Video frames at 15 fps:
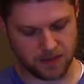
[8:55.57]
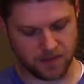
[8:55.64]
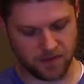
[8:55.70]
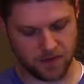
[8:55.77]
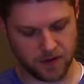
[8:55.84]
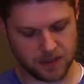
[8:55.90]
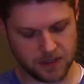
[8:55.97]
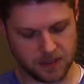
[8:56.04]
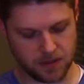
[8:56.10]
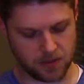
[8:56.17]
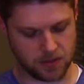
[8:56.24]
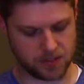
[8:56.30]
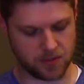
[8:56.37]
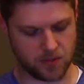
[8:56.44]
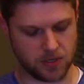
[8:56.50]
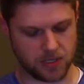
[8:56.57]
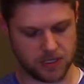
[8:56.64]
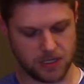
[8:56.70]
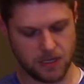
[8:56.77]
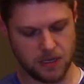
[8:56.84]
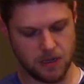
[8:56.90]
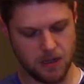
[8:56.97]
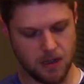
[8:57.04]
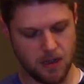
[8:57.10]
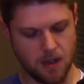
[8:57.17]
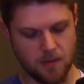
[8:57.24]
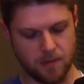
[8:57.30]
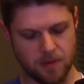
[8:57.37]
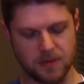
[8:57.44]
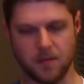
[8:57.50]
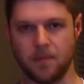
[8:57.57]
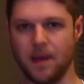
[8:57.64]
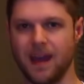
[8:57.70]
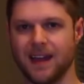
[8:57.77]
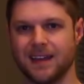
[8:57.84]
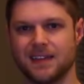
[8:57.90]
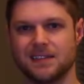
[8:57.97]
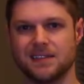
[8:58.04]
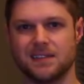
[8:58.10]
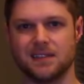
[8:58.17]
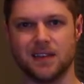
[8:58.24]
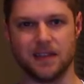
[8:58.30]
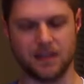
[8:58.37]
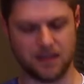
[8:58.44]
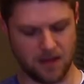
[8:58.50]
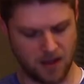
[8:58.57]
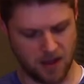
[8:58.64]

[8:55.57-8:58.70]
The front's a little squishy, but the back is like